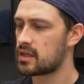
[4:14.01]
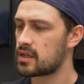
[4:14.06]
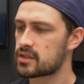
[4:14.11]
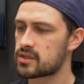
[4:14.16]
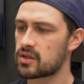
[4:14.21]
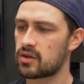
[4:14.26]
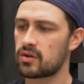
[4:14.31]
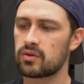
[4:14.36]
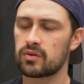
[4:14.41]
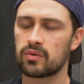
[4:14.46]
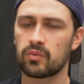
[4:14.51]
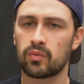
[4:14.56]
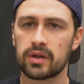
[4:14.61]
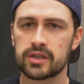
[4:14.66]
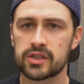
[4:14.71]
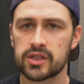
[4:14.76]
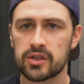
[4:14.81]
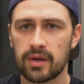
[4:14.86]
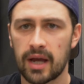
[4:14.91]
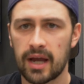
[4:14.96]
So
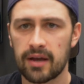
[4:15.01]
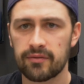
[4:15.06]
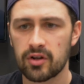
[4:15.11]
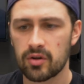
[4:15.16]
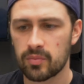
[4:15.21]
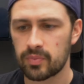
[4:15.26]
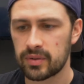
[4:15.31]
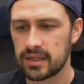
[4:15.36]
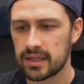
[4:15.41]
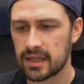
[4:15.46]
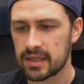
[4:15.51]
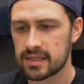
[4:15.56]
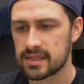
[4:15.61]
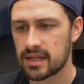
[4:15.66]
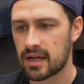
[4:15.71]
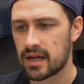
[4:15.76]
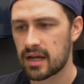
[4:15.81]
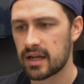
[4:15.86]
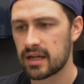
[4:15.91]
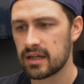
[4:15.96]
once you have your
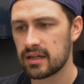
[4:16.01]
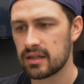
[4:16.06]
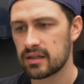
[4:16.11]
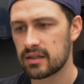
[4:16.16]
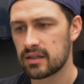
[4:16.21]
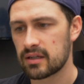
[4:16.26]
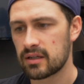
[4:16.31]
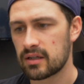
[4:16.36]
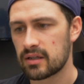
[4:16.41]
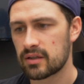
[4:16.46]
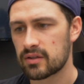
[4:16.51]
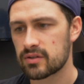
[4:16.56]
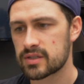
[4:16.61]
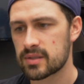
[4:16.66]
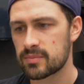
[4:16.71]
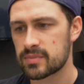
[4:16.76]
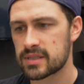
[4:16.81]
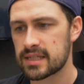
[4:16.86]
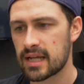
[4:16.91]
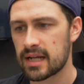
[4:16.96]
PSI, there's
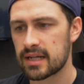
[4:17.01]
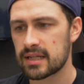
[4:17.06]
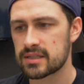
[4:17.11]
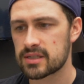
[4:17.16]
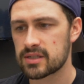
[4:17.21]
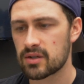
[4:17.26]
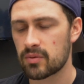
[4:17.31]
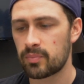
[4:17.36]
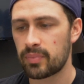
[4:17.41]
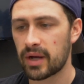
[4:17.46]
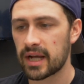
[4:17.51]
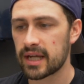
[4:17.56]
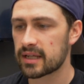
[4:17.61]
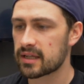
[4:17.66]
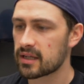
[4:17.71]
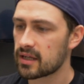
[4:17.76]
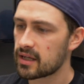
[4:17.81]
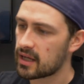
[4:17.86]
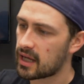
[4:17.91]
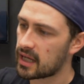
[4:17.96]
some settings. So
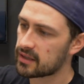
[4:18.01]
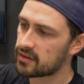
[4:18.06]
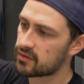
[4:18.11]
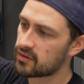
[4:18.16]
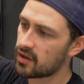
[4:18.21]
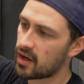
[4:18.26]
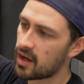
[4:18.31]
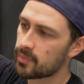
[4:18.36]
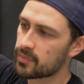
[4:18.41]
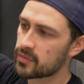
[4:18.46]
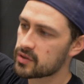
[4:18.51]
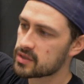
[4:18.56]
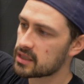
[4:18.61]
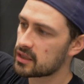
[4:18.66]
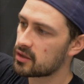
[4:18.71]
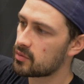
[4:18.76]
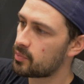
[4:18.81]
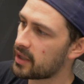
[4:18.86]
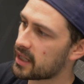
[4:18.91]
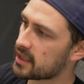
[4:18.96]
bike, at the top, there's a
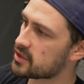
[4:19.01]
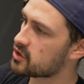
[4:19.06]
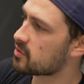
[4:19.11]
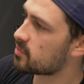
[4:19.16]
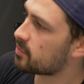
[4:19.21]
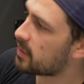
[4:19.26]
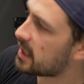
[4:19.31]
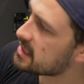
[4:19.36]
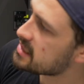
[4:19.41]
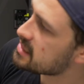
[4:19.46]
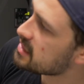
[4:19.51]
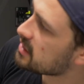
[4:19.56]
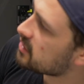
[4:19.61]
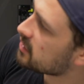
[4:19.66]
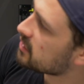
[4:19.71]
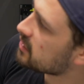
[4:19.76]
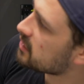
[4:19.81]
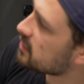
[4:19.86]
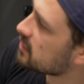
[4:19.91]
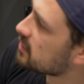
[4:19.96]
little picture,
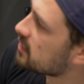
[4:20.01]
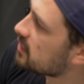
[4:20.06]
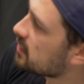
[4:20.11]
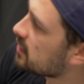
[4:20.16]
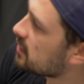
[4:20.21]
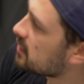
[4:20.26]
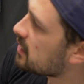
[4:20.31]
bicycle,